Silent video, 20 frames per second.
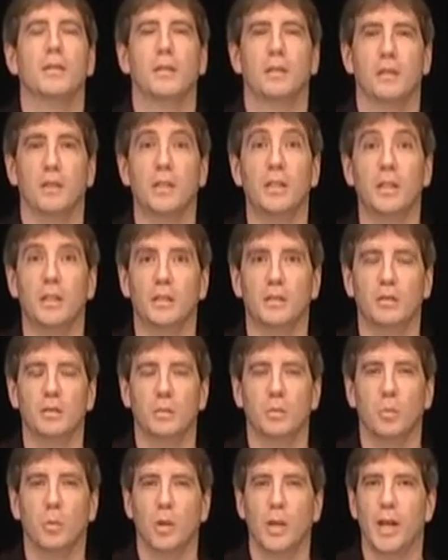the
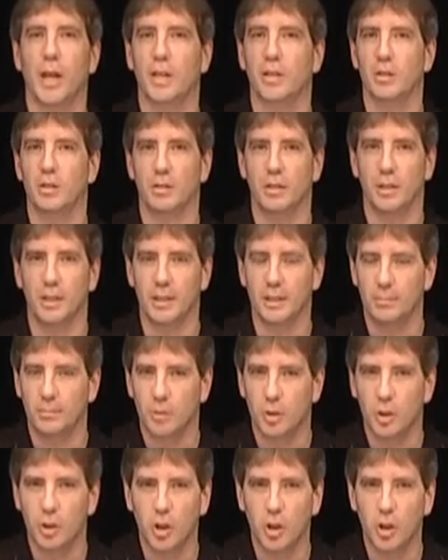lens will actually